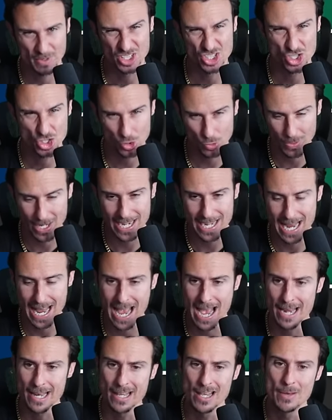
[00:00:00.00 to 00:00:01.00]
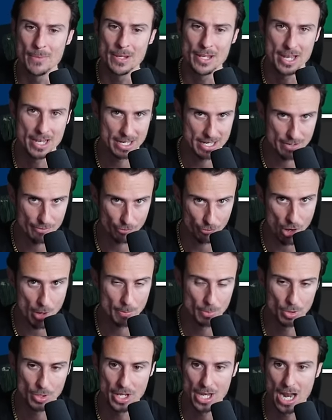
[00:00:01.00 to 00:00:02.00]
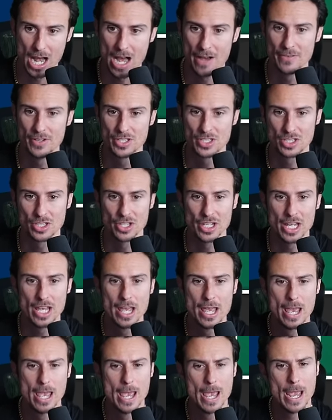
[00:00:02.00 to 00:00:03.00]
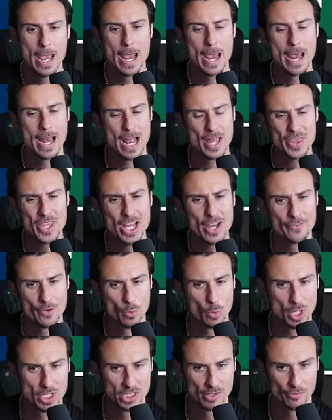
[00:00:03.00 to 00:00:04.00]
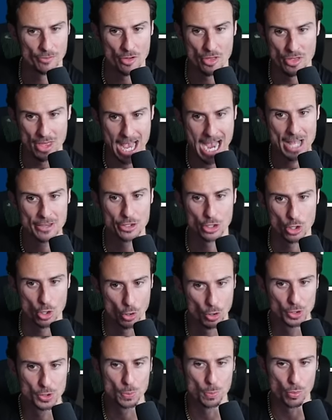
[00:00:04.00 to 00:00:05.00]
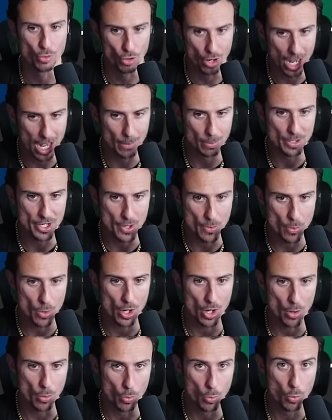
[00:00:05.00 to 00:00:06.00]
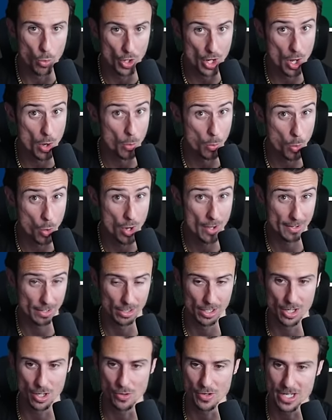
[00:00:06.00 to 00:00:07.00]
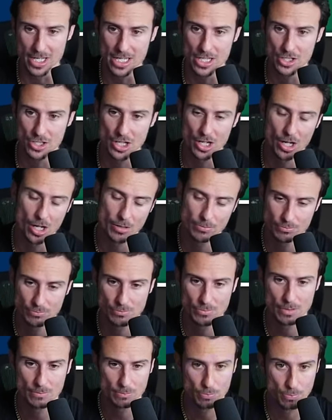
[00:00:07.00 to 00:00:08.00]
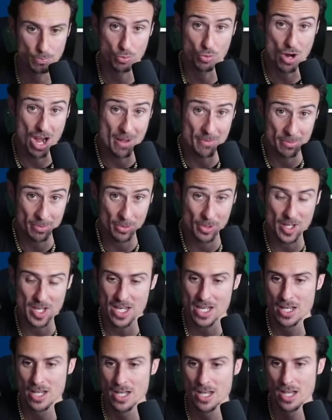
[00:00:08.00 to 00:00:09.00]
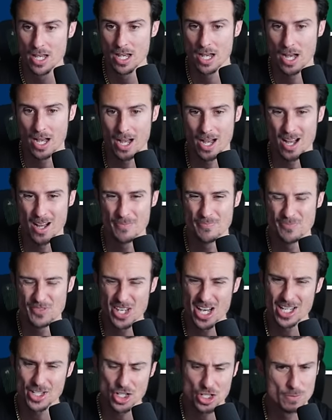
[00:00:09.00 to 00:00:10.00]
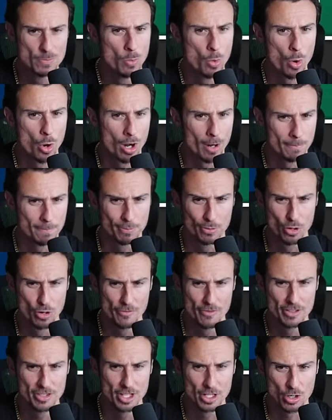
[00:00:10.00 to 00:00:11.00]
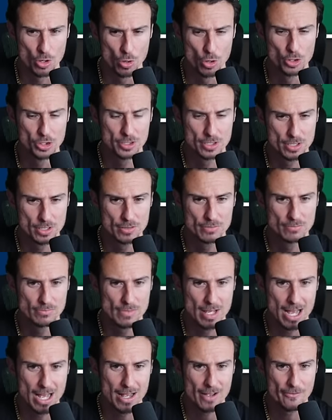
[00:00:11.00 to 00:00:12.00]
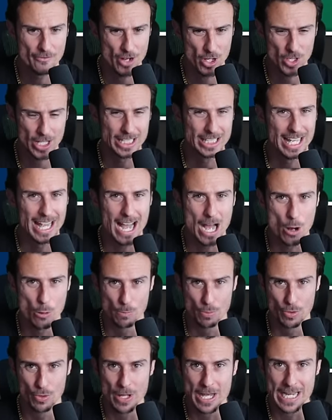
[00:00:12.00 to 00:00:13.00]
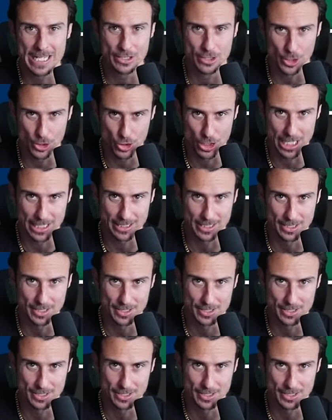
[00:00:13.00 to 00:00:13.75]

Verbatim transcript: straight at him, and then he fumbled it, obviously. And I think if it wasn't for that, the Colts probably would have won a little easier, probably. Uh, just more proof of the Colts felt like they outplayed the Jets in this